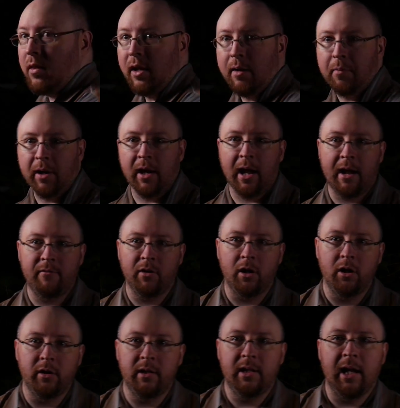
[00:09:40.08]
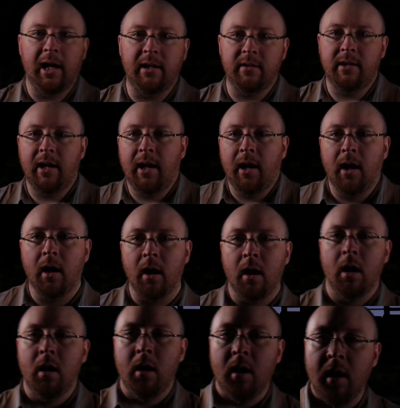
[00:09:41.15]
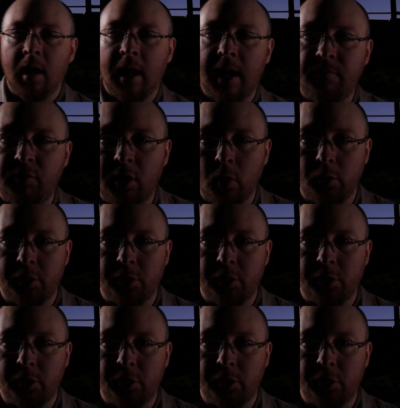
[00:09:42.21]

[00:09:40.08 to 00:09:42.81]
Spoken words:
I think I'm gonna have a good day today. I have to go